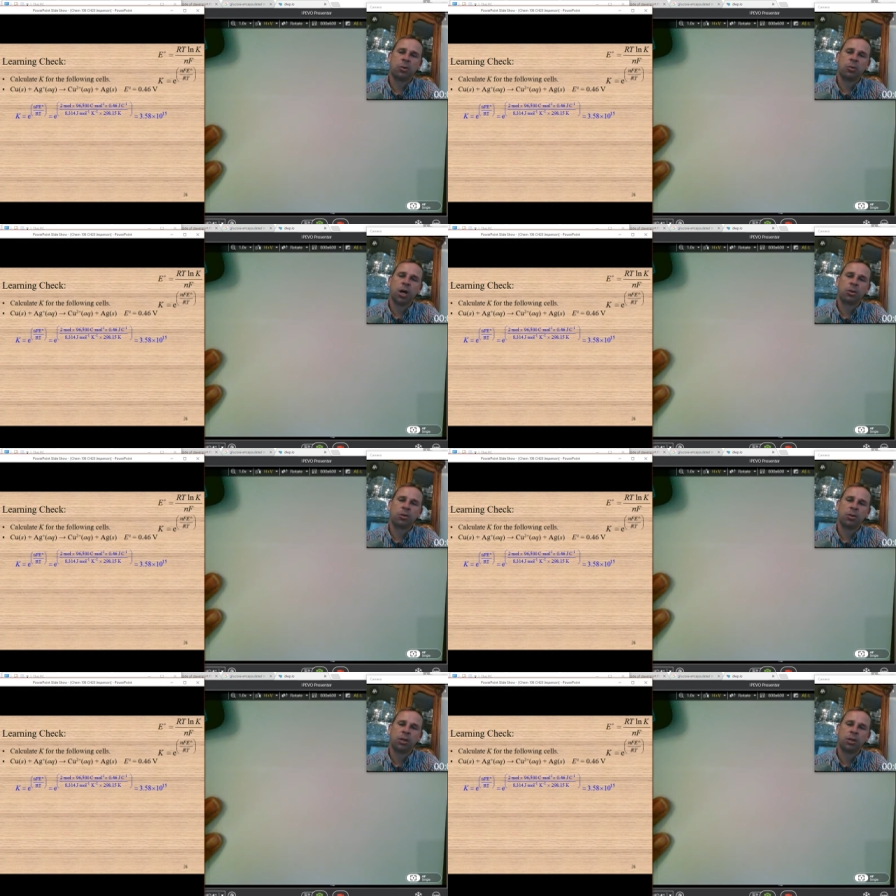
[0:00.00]
we'll walk
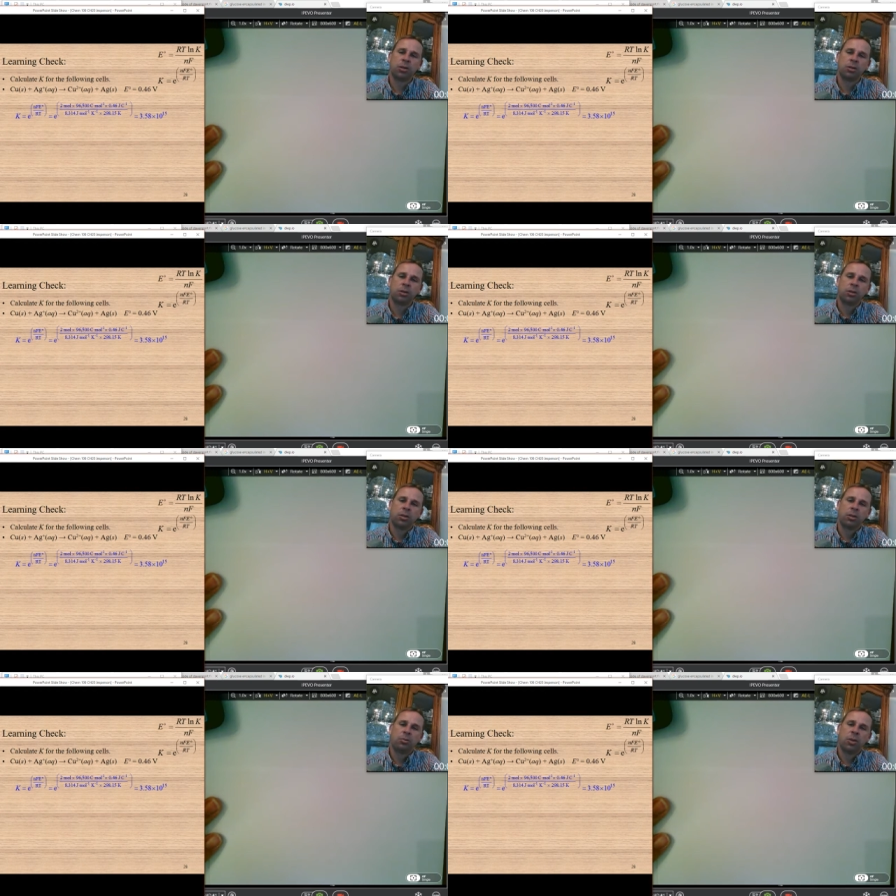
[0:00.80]
through it here.
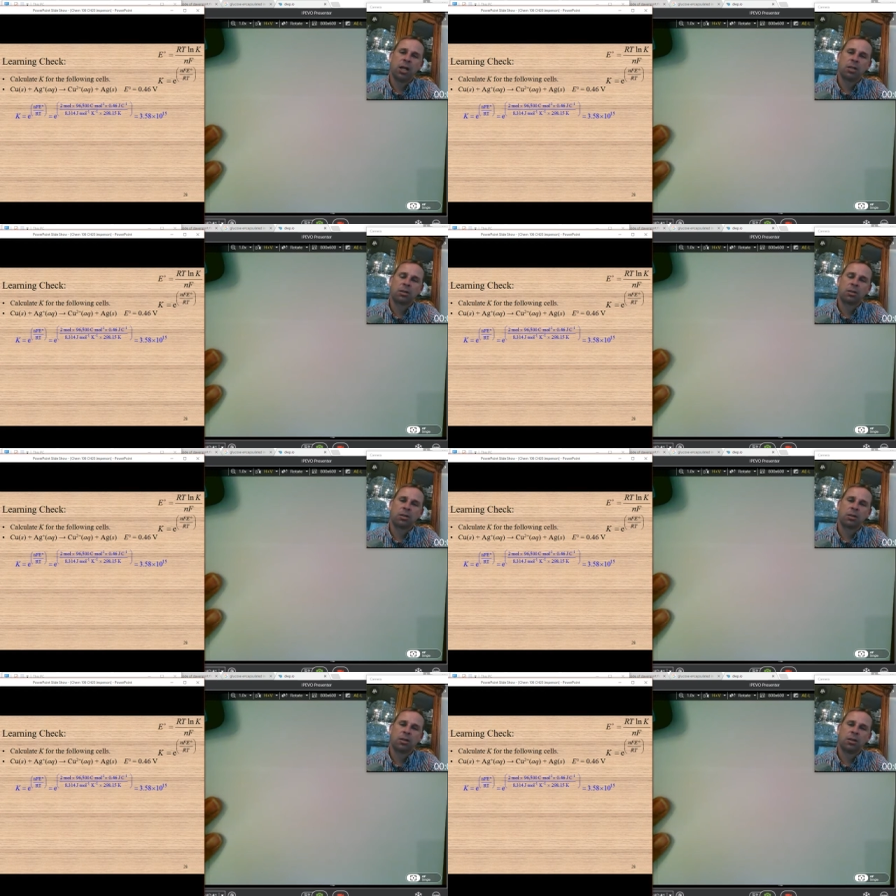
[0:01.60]
But
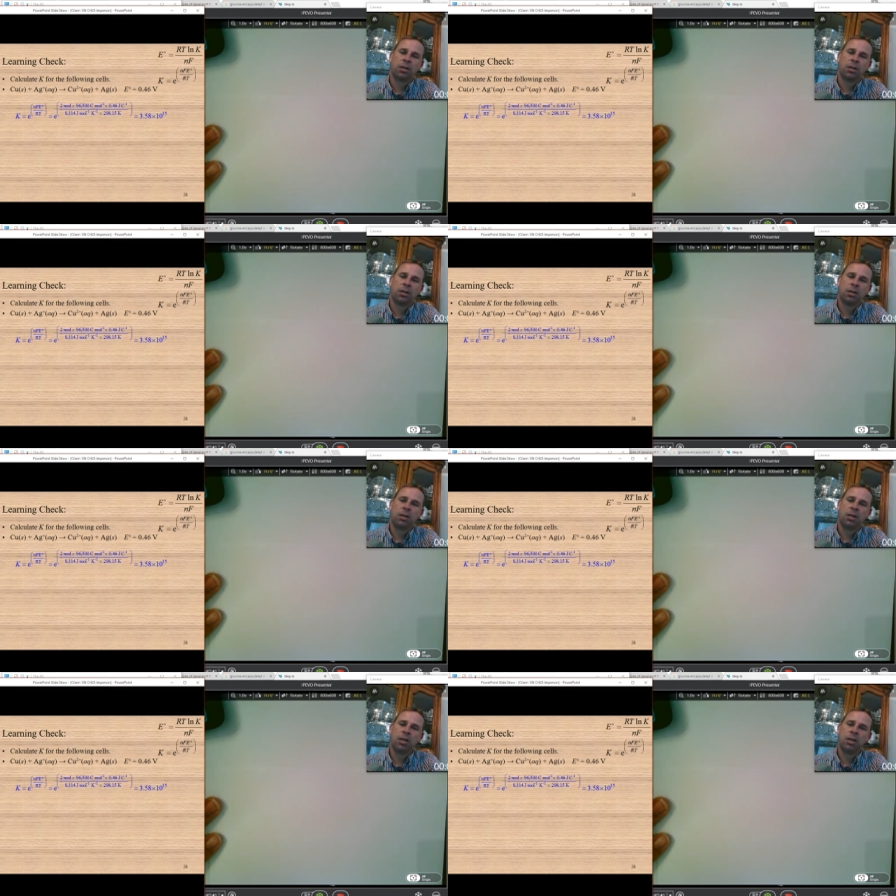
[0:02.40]

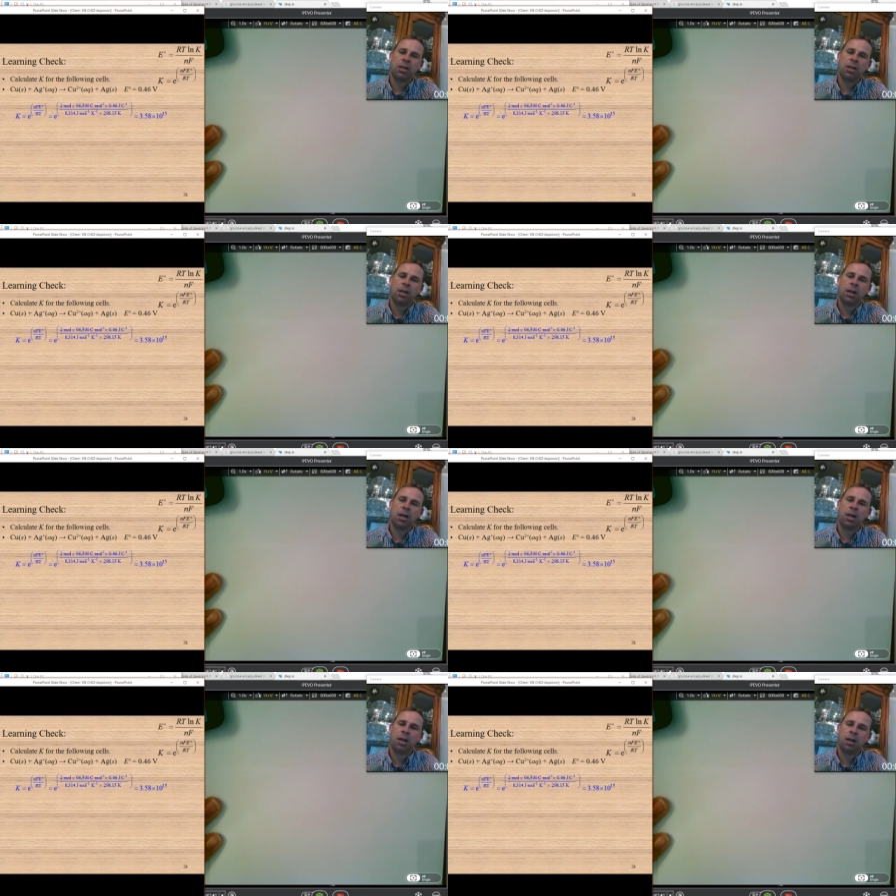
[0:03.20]
the
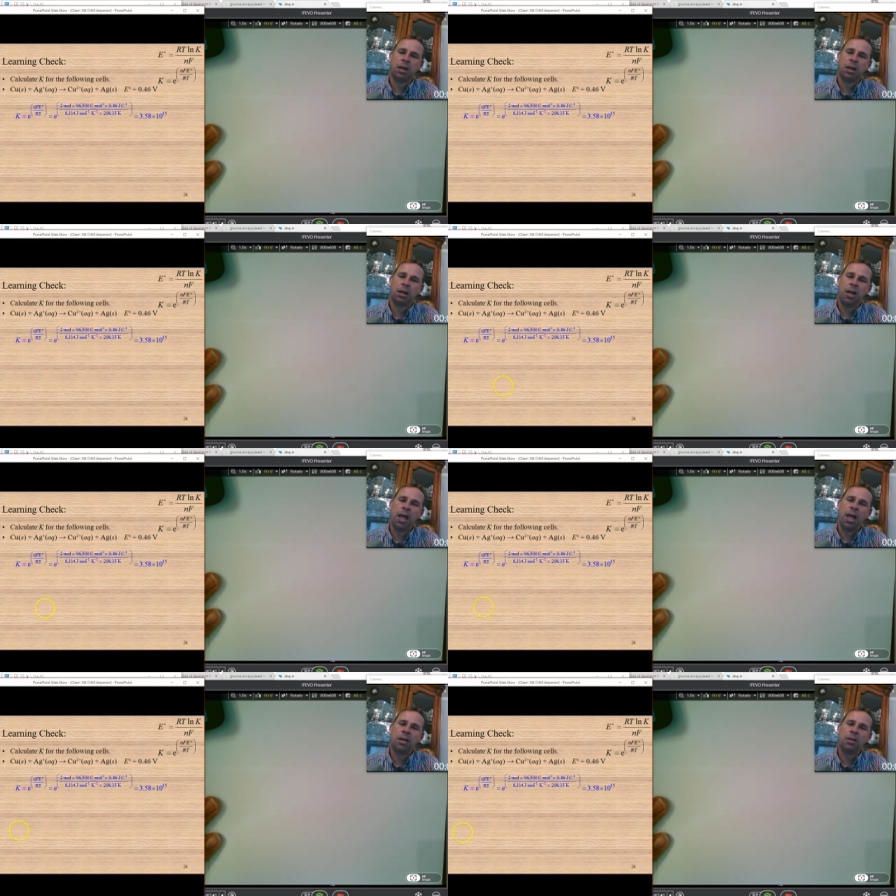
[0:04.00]
uh,
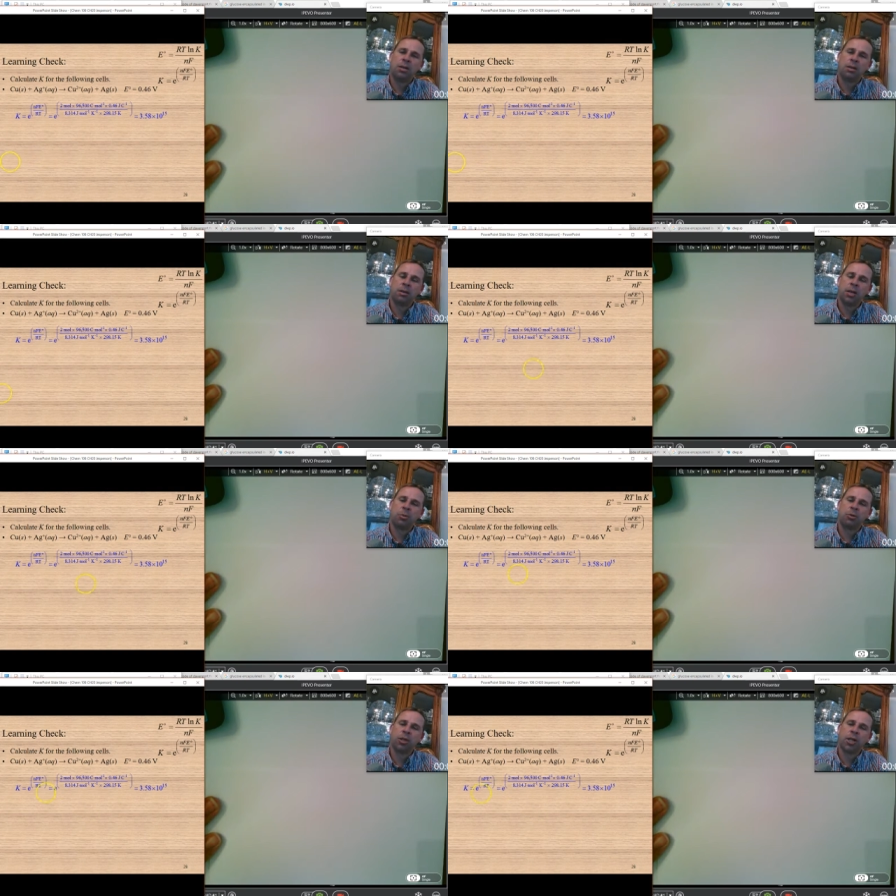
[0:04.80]
n
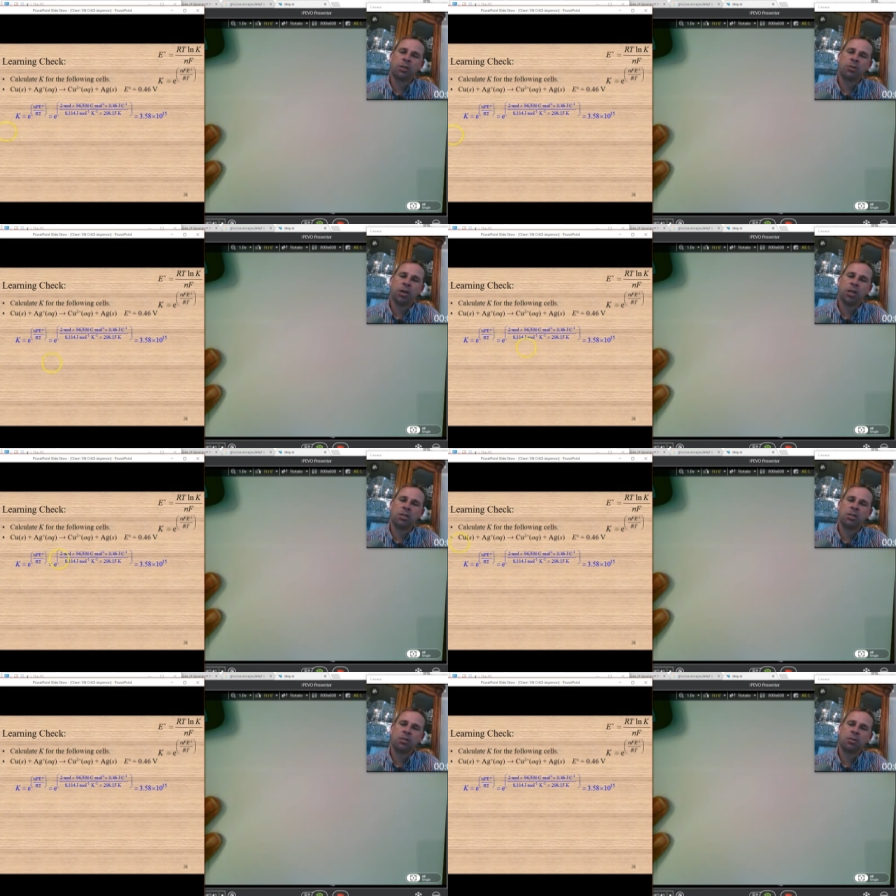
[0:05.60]
number of
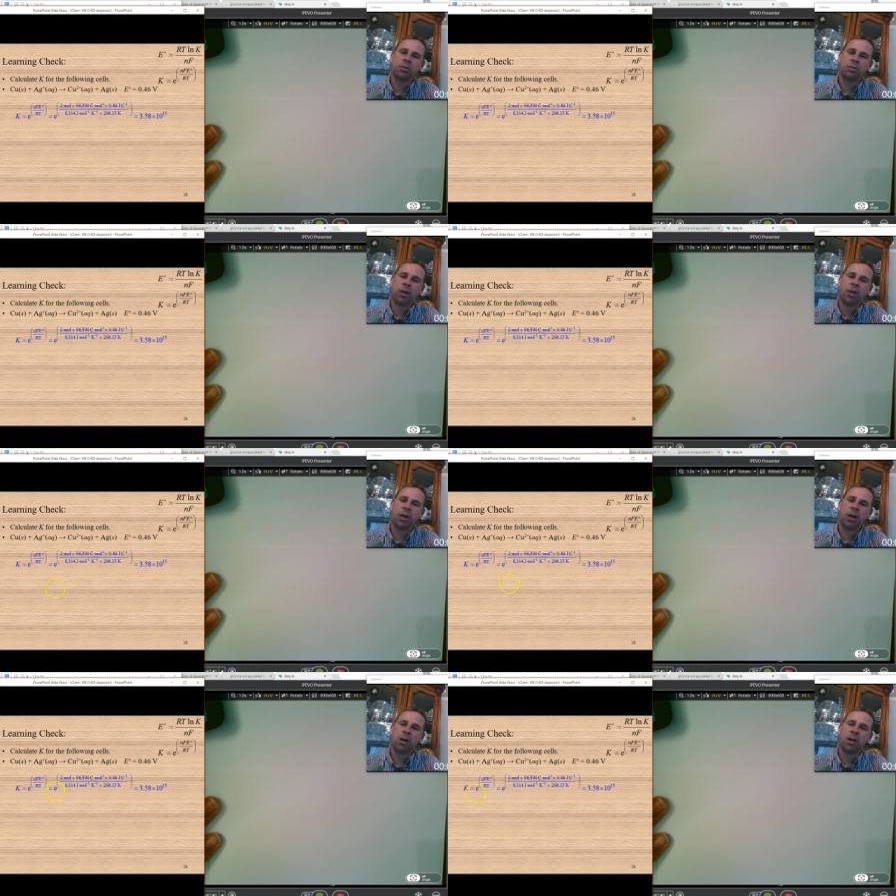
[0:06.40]
electrons, we had
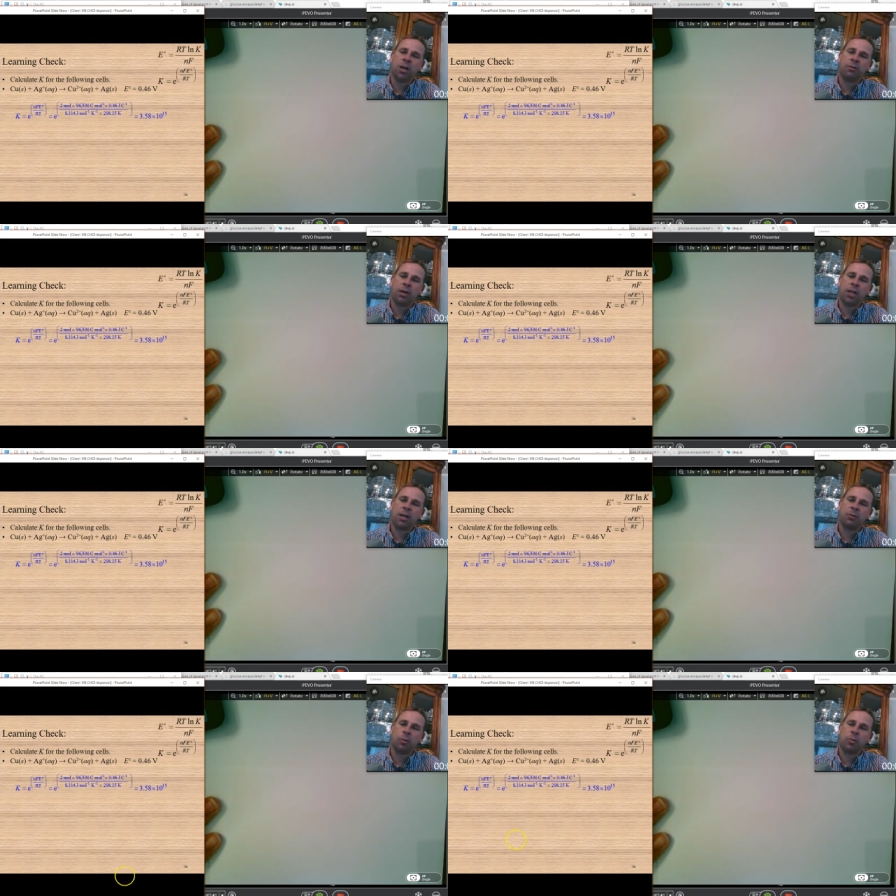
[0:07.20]
identified
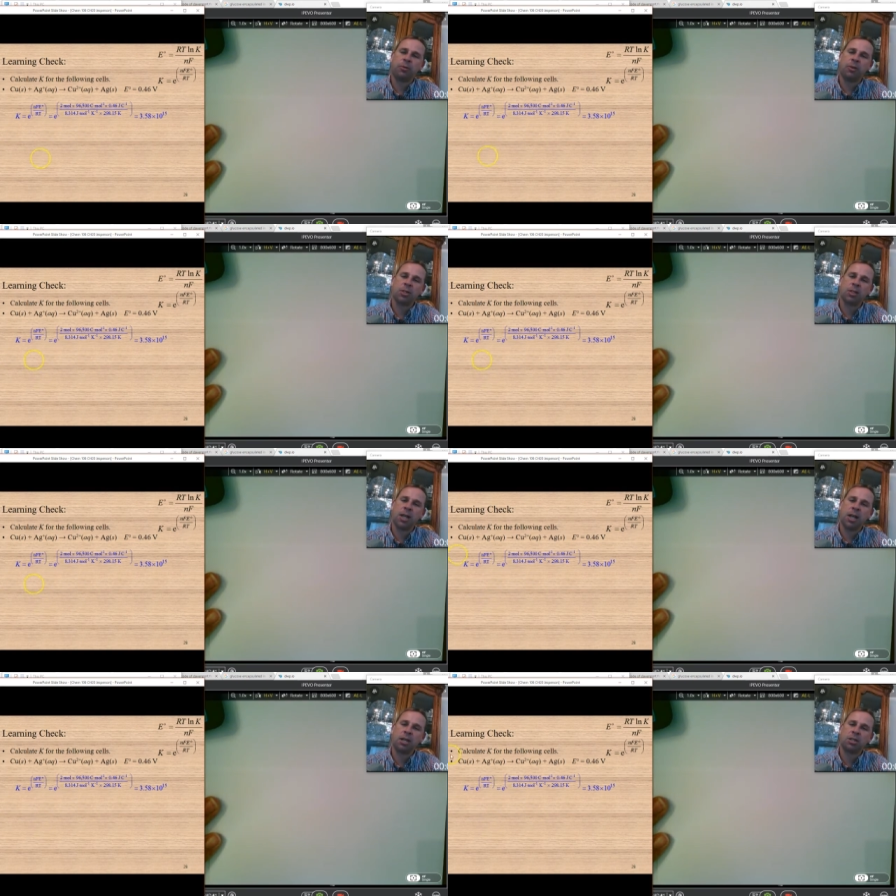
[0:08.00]
that from a previous
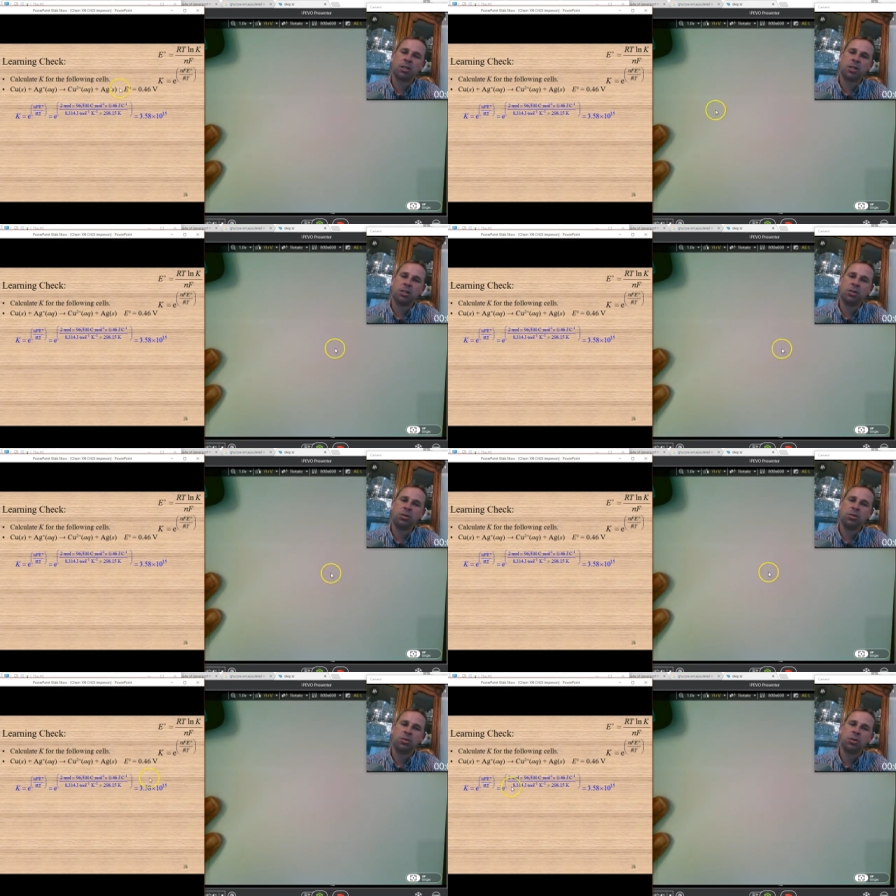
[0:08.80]
slide as
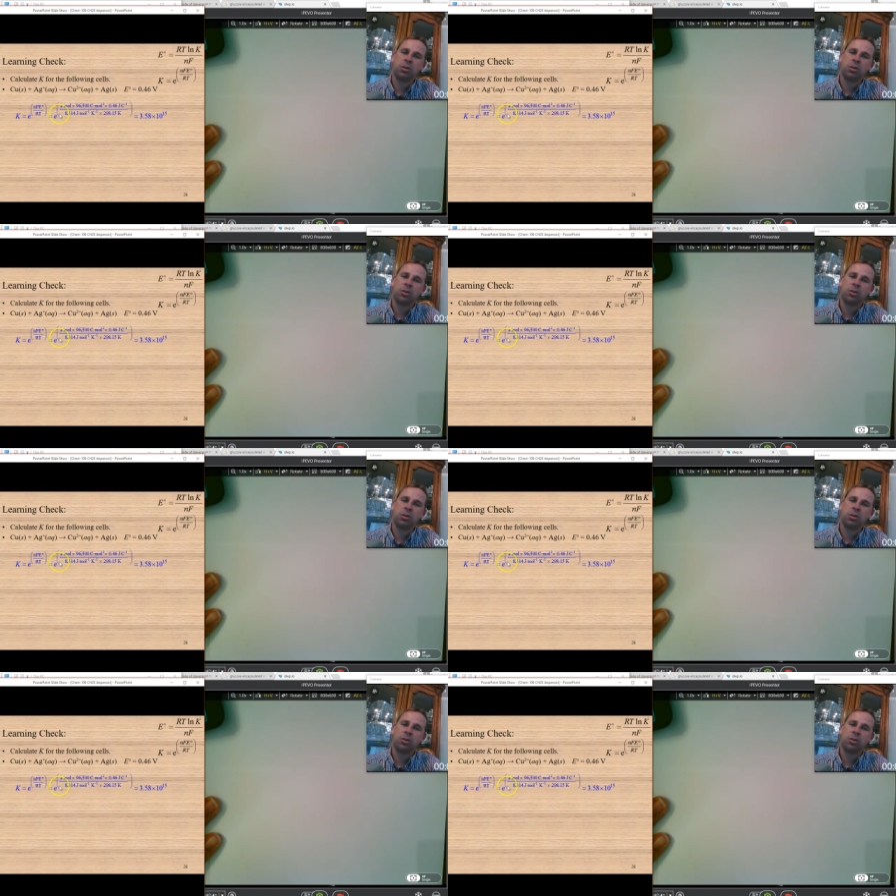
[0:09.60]
2,